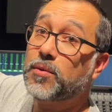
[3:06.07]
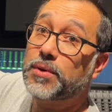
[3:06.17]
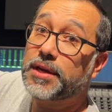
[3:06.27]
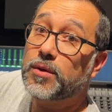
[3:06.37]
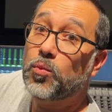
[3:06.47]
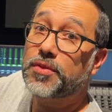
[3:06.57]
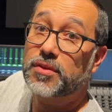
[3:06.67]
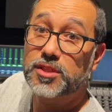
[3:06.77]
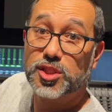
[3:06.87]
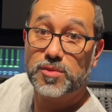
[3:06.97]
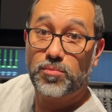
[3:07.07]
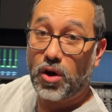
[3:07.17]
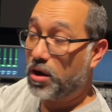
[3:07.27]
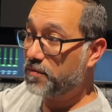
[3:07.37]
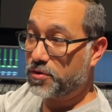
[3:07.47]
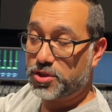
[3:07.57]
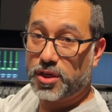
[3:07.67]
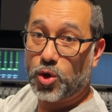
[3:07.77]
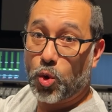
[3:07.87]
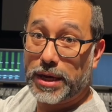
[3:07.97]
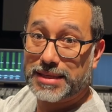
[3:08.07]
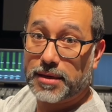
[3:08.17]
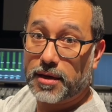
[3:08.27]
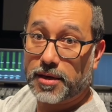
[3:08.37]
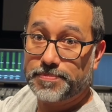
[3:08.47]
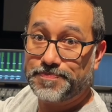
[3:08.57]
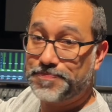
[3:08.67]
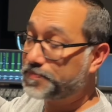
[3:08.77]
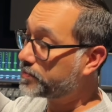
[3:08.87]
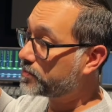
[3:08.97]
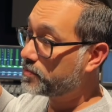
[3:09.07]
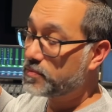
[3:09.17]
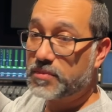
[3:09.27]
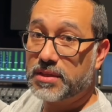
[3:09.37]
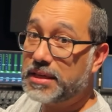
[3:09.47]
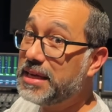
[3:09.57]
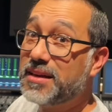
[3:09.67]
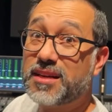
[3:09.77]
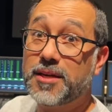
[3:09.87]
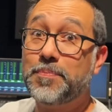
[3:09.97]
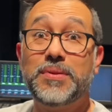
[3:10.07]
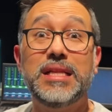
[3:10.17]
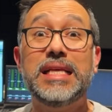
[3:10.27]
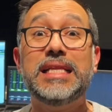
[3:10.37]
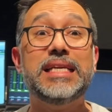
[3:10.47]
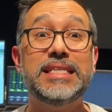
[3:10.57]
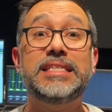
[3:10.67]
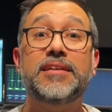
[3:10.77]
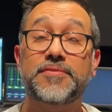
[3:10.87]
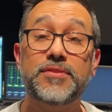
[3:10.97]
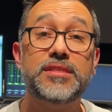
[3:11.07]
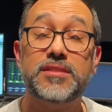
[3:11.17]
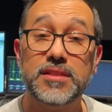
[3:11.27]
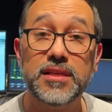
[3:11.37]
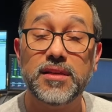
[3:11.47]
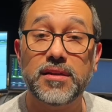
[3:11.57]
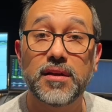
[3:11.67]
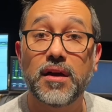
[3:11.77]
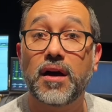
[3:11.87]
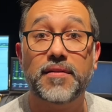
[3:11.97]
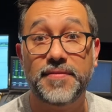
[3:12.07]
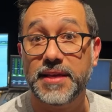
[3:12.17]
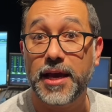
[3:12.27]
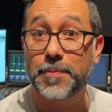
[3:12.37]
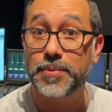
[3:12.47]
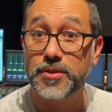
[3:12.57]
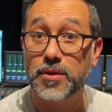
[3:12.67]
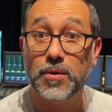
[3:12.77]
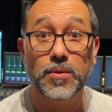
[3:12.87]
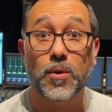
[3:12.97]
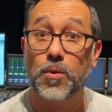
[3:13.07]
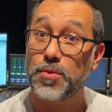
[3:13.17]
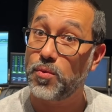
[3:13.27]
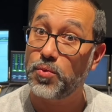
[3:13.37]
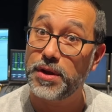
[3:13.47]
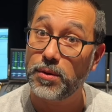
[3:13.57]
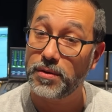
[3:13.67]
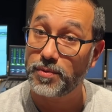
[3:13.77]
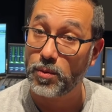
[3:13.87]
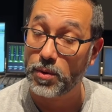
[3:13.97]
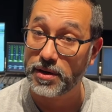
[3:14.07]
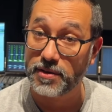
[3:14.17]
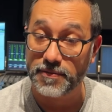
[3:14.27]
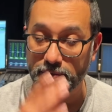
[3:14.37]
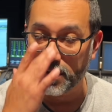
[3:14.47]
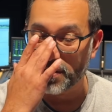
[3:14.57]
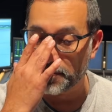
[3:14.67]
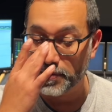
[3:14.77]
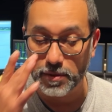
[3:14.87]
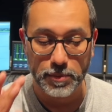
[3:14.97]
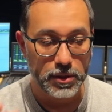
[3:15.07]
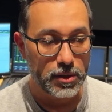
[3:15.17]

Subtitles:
rig with a small version, a QuickTime, in a completely different scene of the episode or the reel if we're working on a film.